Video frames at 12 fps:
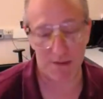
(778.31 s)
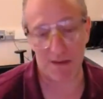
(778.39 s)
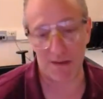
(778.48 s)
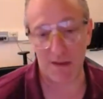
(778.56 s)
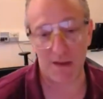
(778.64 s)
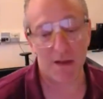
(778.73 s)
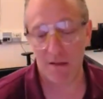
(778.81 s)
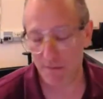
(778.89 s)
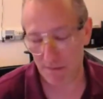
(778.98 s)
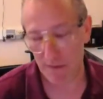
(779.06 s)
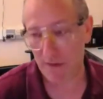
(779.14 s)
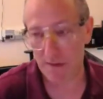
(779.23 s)
I mean,
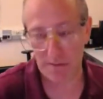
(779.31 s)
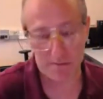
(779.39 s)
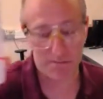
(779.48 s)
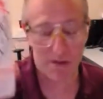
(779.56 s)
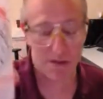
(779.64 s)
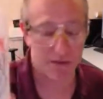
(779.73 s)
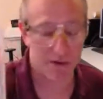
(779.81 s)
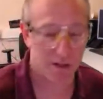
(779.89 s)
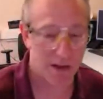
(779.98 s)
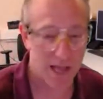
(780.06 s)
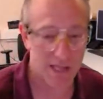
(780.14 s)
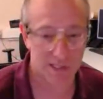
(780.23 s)
the
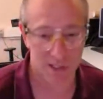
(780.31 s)
methanol and